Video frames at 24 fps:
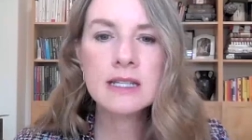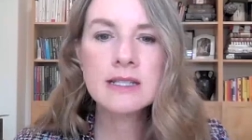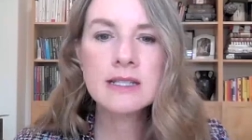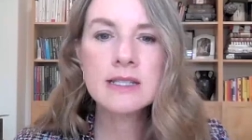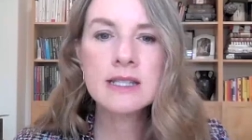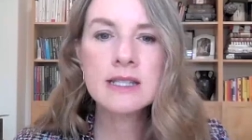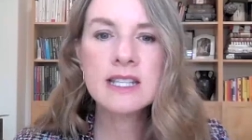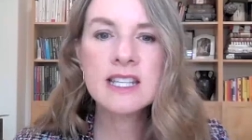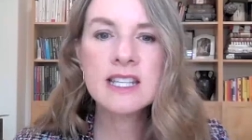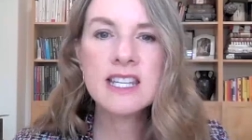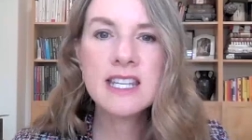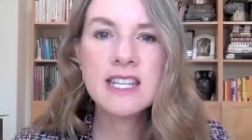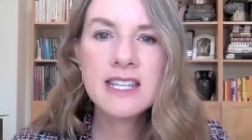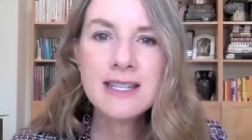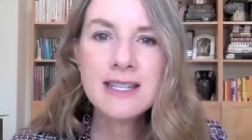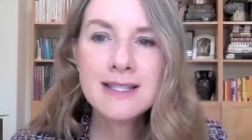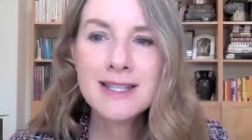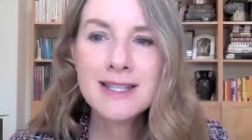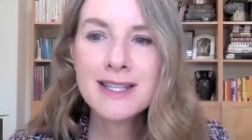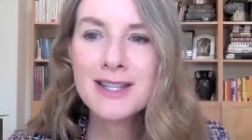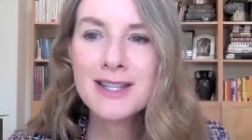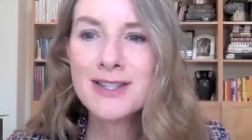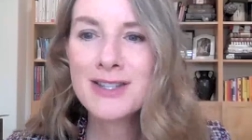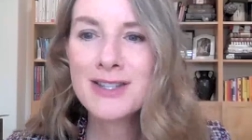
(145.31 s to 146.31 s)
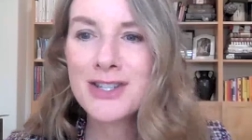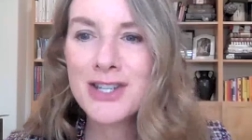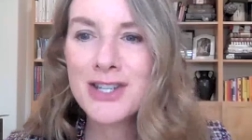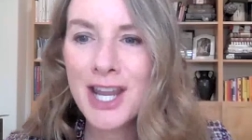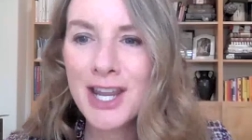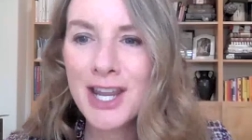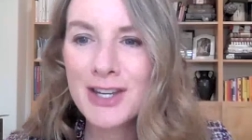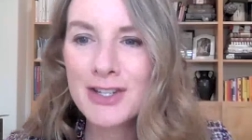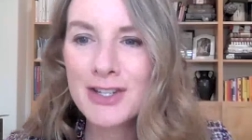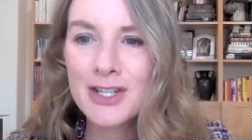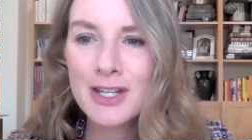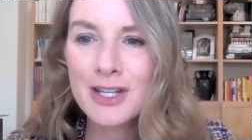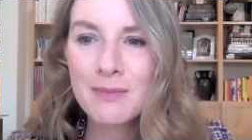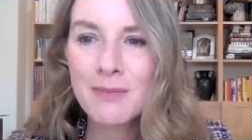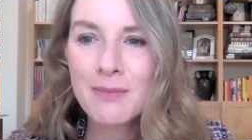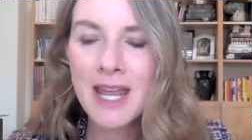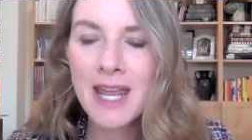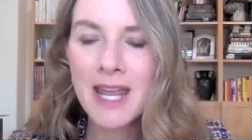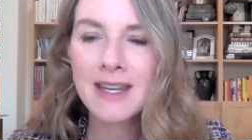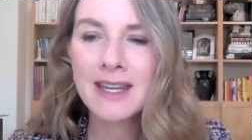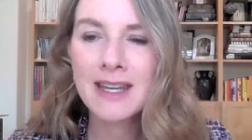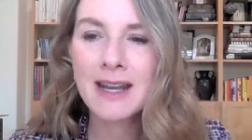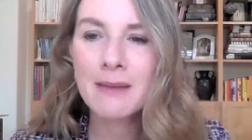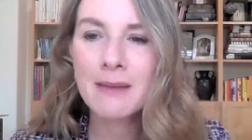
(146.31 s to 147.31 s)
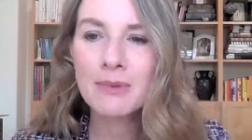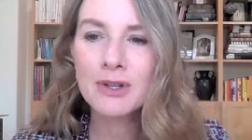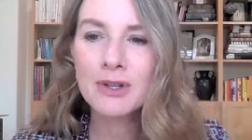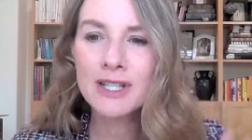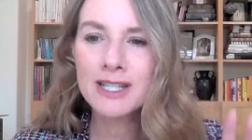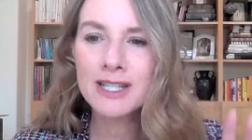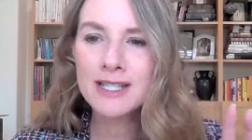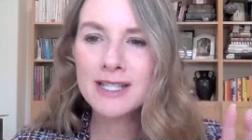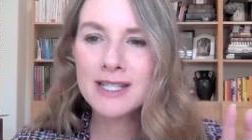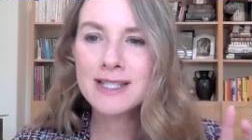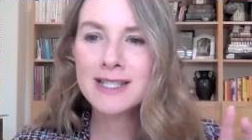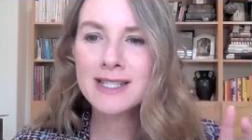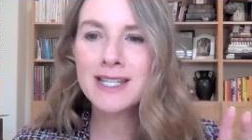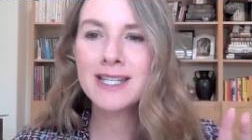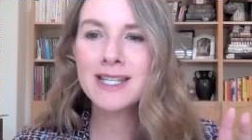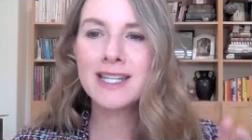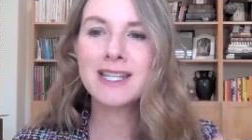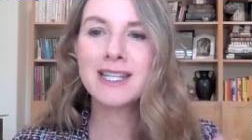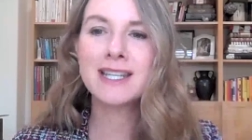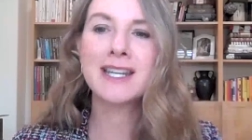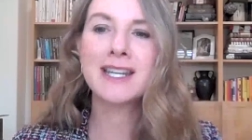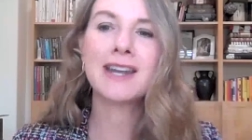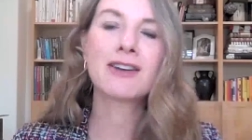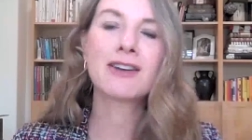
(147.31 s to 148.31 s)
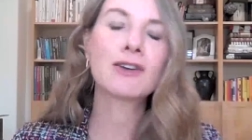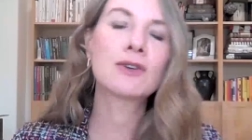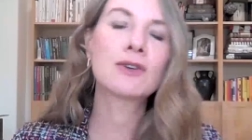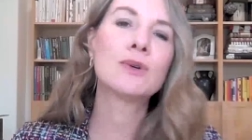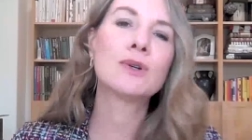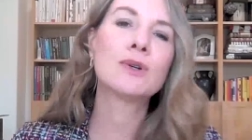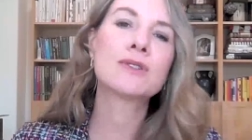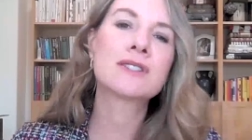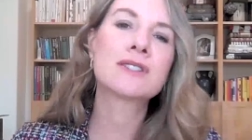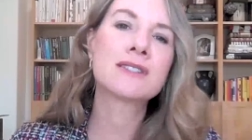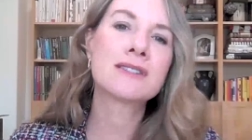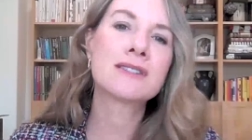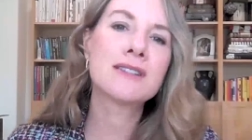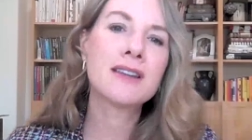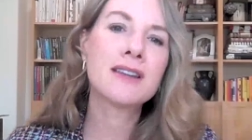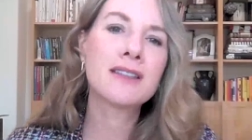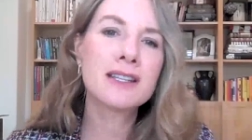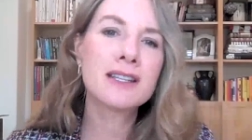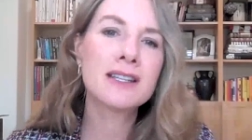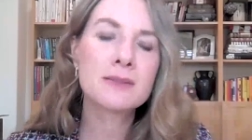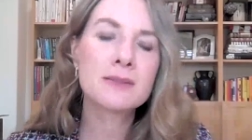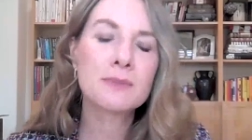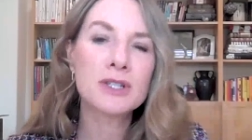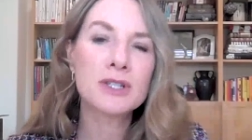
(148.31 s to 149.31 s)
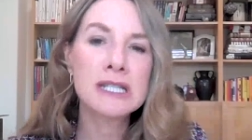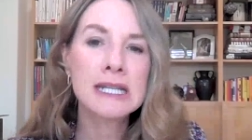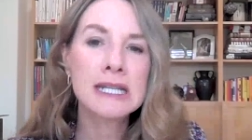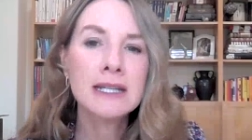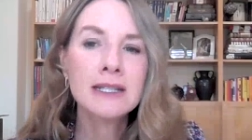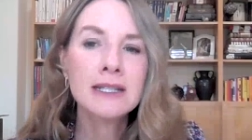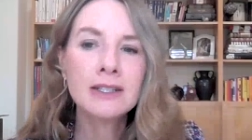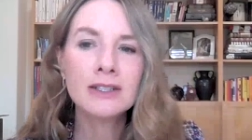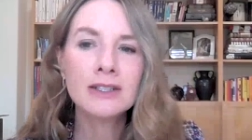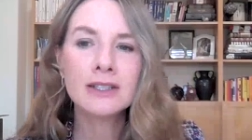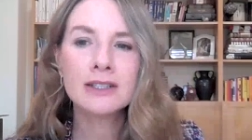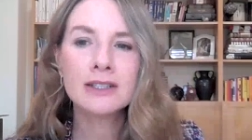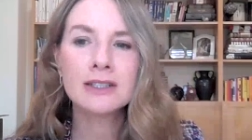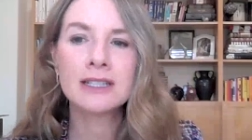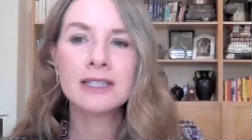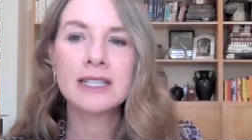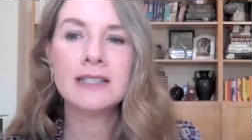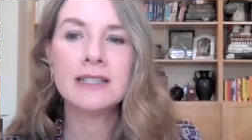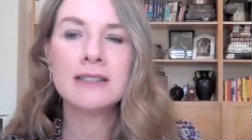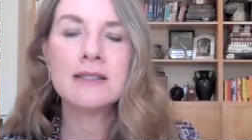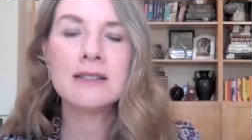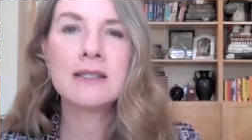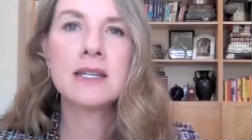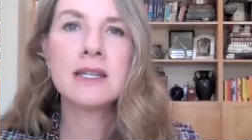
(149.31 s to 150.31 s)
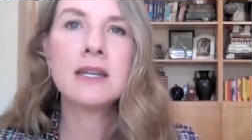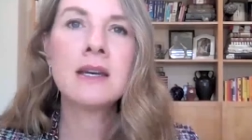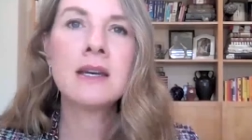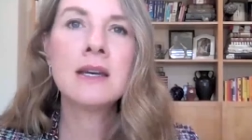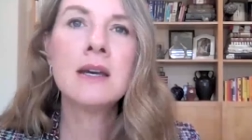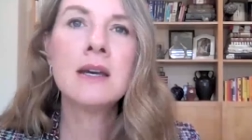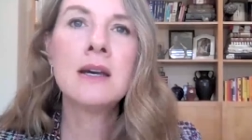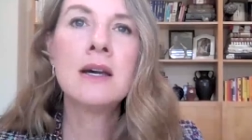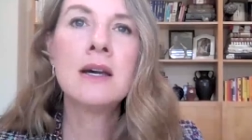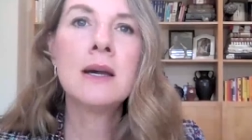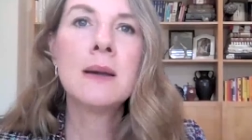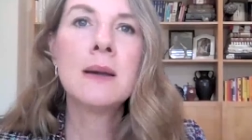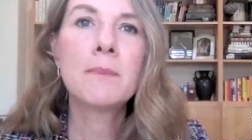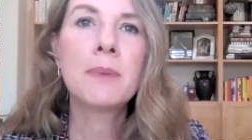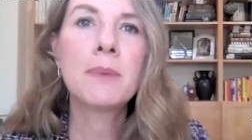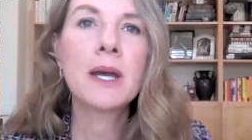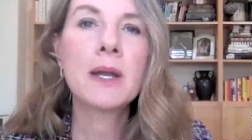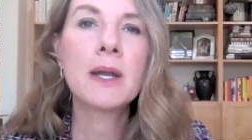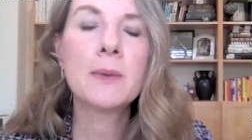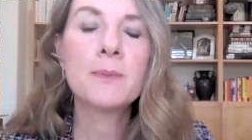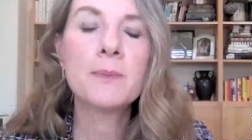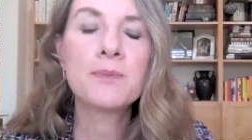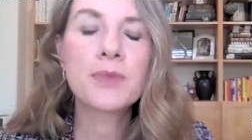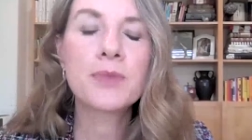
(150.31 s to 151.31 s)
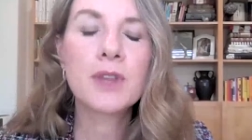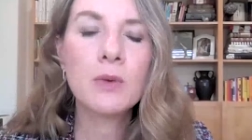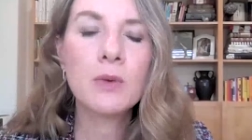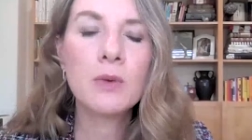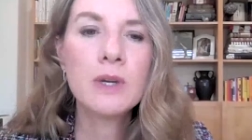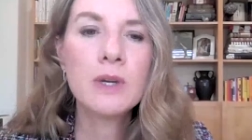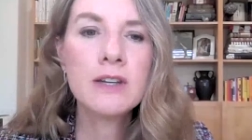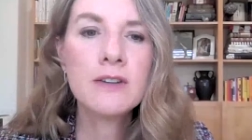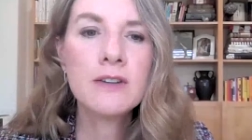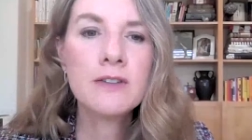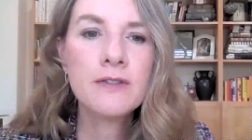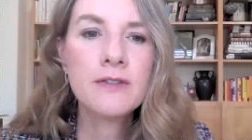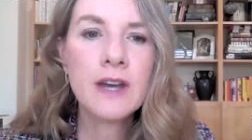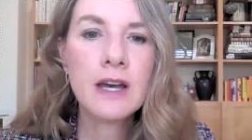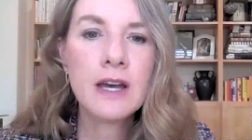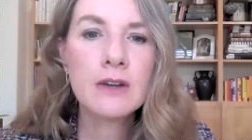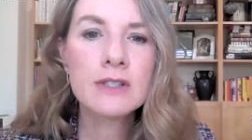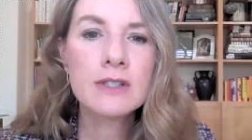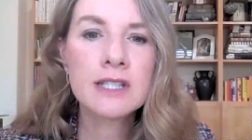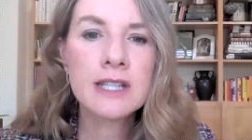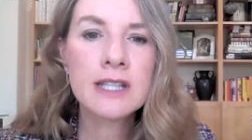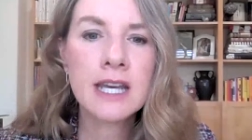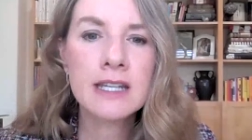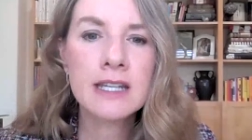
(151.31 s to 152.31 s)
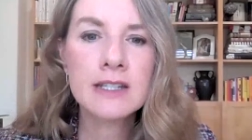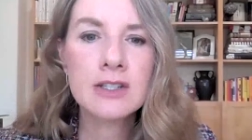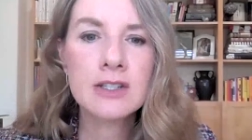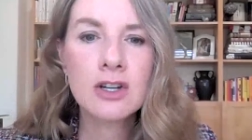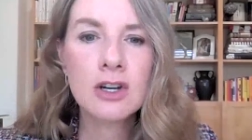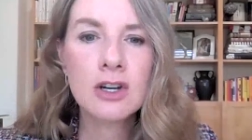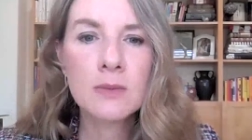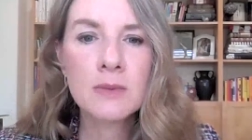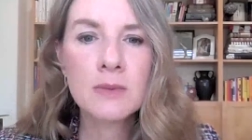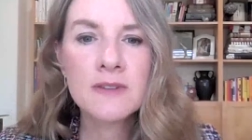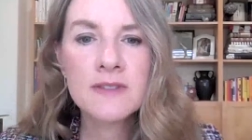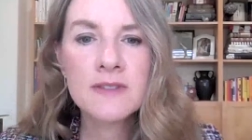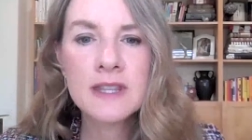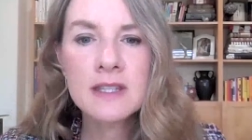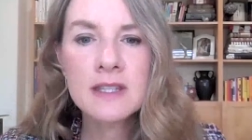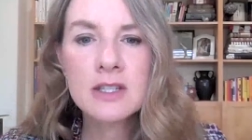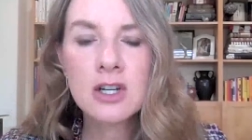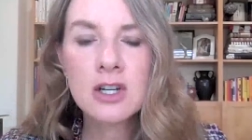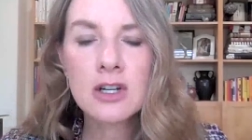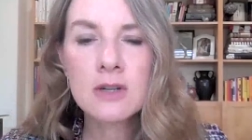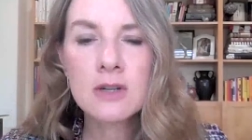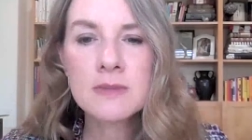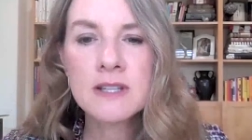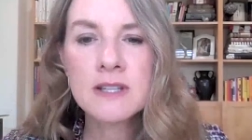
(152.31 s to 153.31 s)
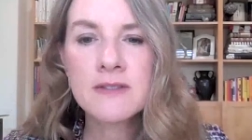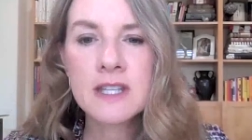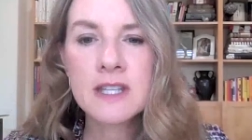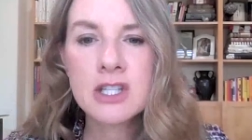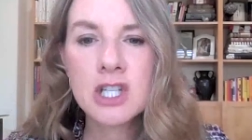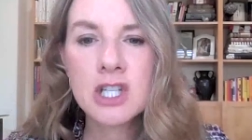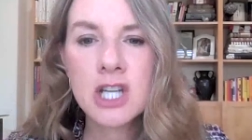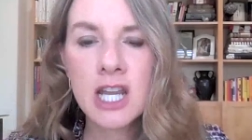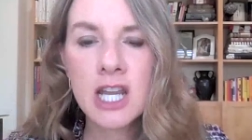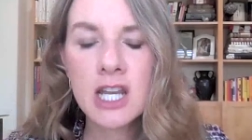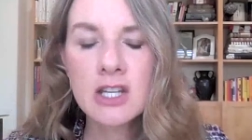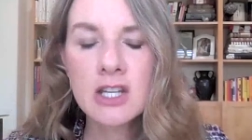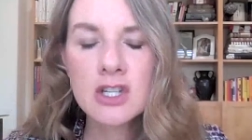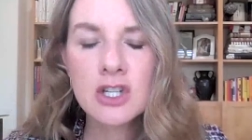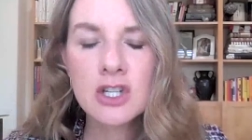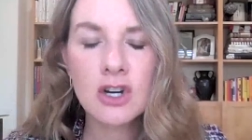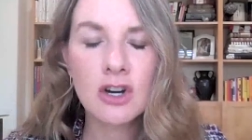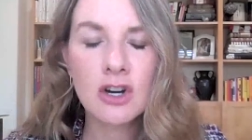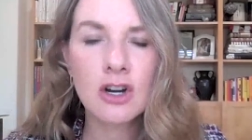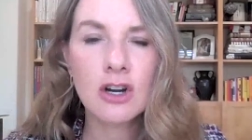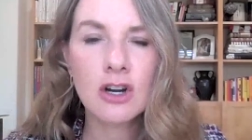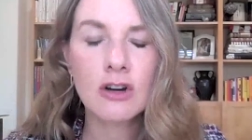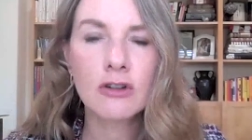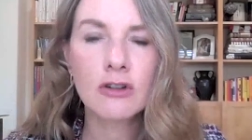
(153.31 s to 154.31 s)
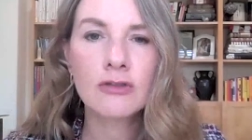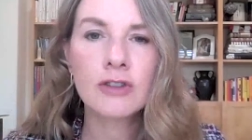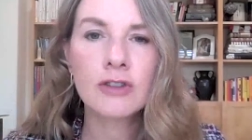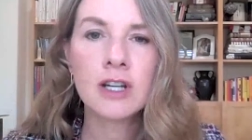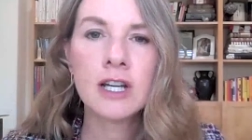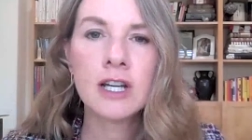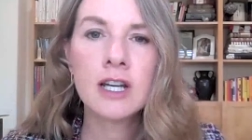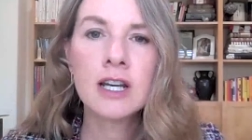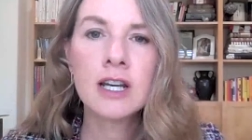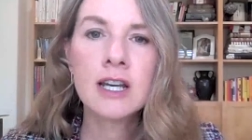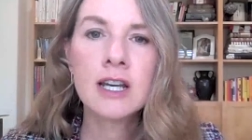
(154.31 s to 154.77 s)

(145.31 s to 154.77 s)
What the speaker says: is the easiest change to make? And I put easy in air quotes because nothing's particularly easy, but we have found that in terms of the change curve,